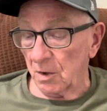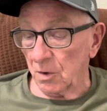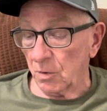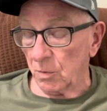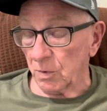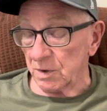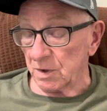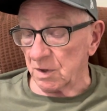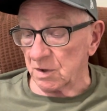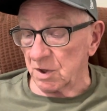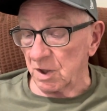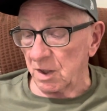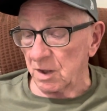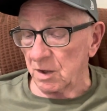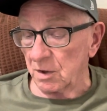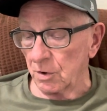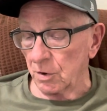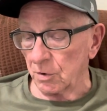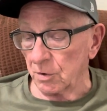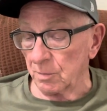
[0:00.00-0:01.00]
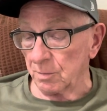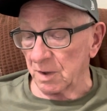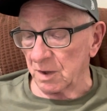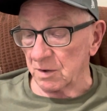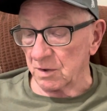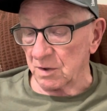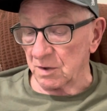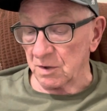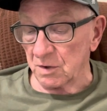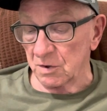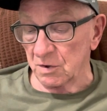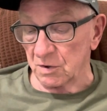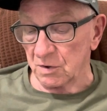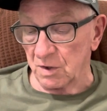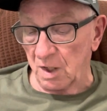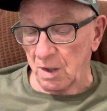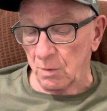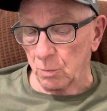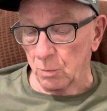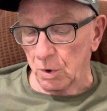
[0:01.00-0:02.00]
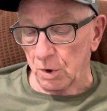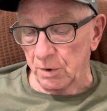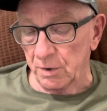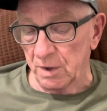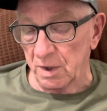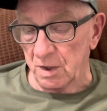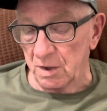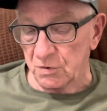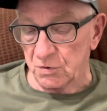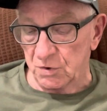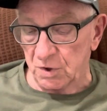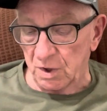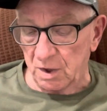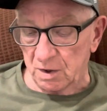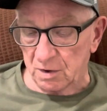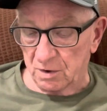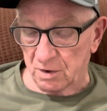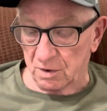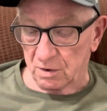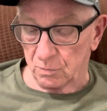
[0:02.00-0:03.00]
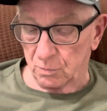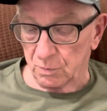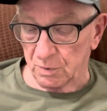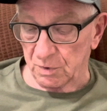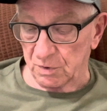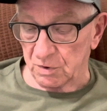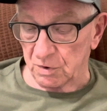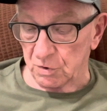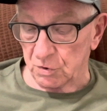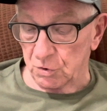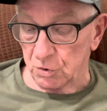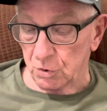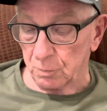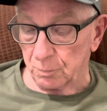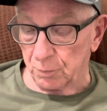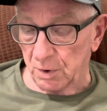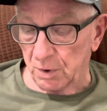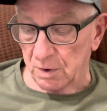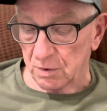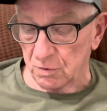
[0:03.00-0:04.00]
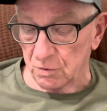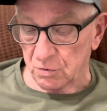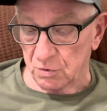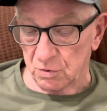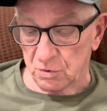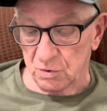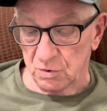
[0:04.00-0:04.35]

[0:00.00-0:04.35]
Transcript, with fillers: When the ten heard about this, they were indignant with the two brothers.